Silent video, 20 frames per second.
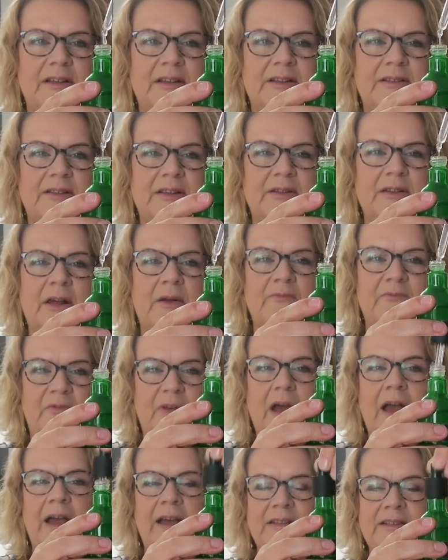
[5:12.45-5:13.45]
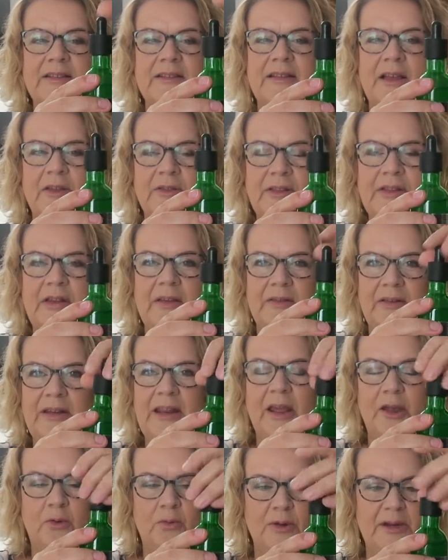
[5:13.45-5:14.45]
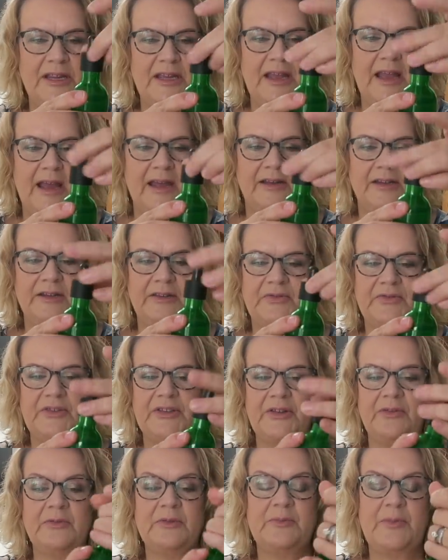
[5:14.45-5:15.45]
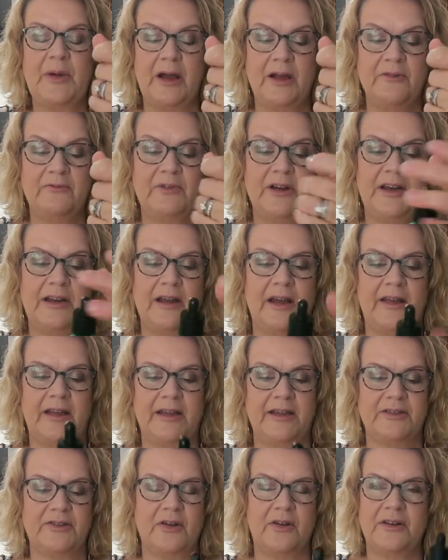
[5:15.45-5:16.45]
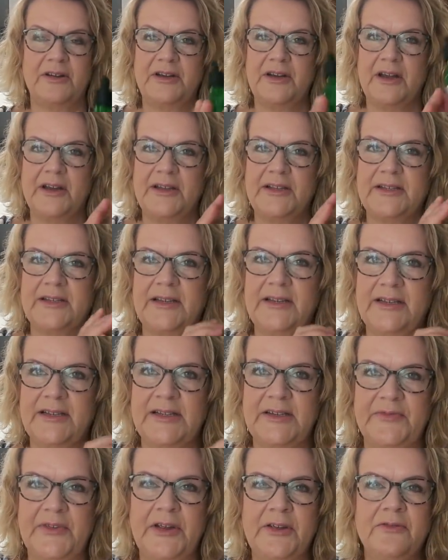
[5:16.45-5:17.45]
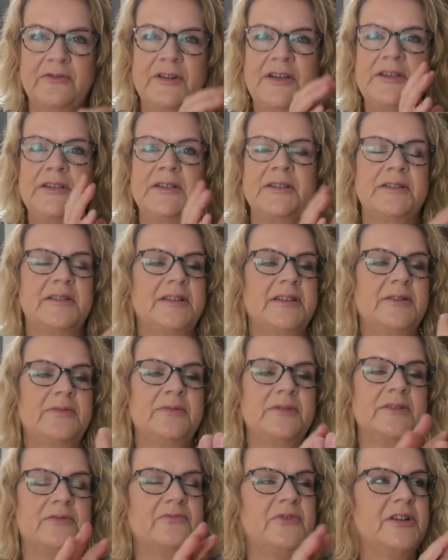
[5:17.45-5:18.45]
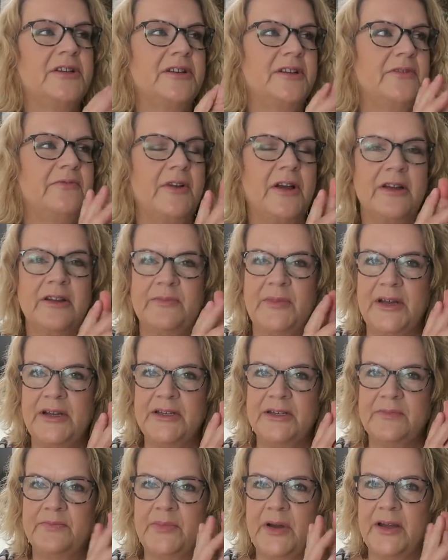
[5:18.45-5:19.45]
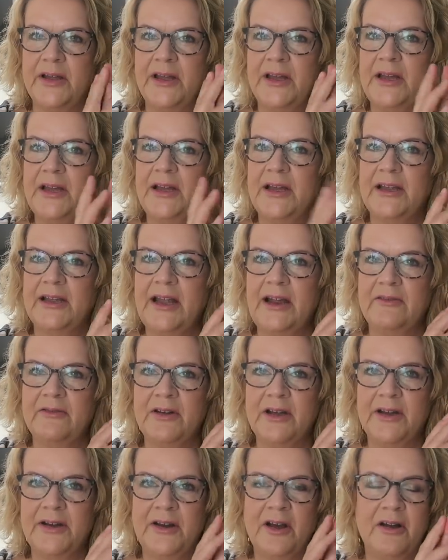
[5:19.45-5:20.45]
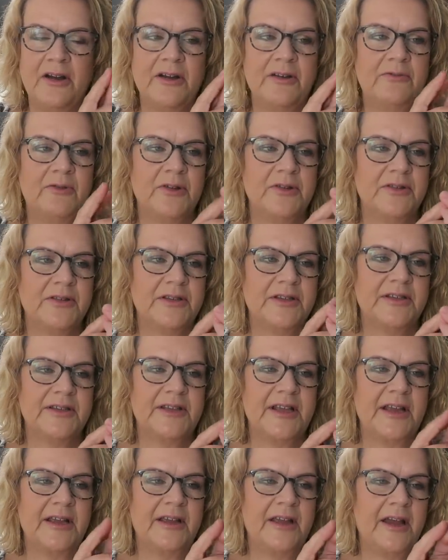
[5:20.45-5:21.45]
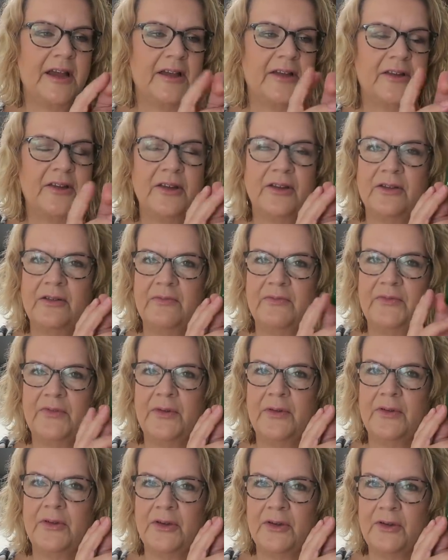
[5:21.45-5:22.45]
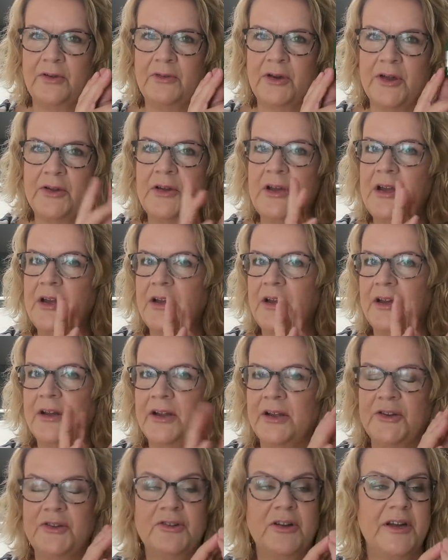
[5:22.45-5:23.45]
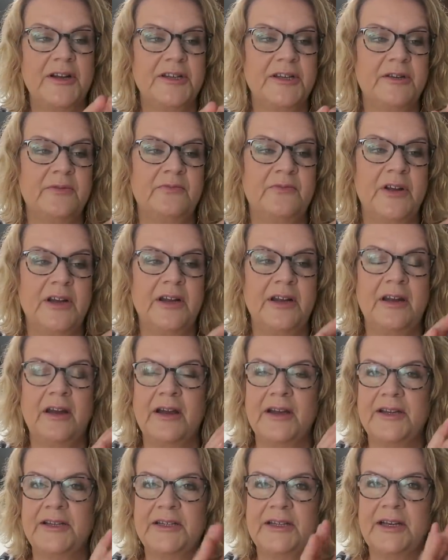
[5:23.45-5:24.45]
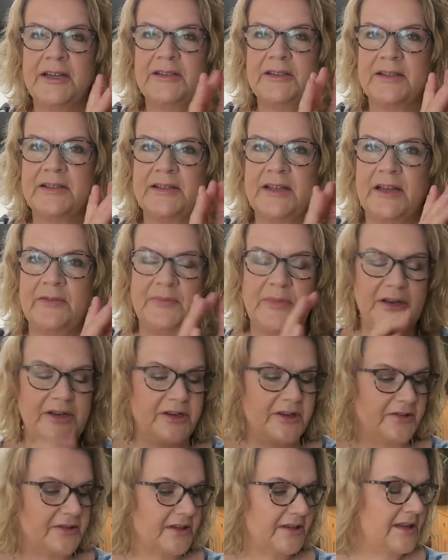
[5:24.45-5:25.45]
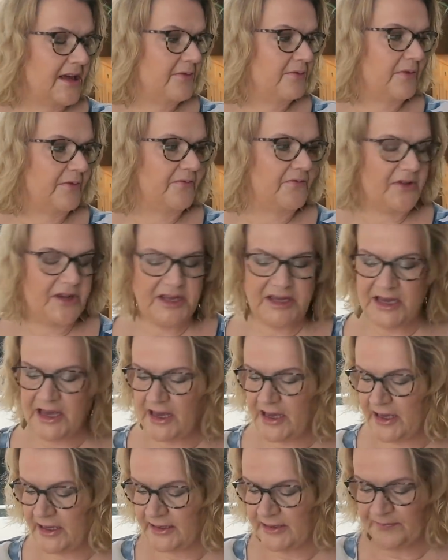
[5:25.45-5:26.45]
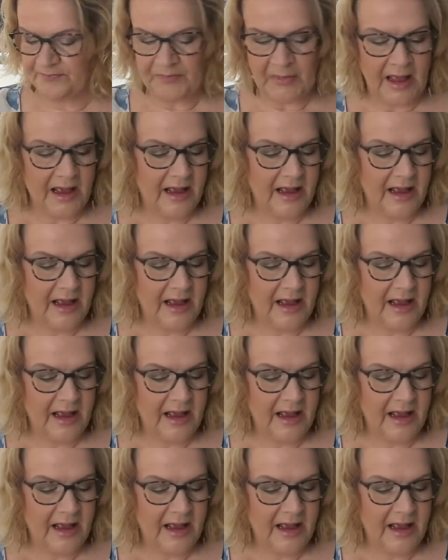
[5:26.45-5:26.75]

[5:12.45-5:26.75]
it's uh, as I say on the liquidy end of serums but I really like it it's got a nice list of ingredients this was originally recommended by Caroline Hirons the skincare guru and I tried it and really liked it and as I say I've been using that one for years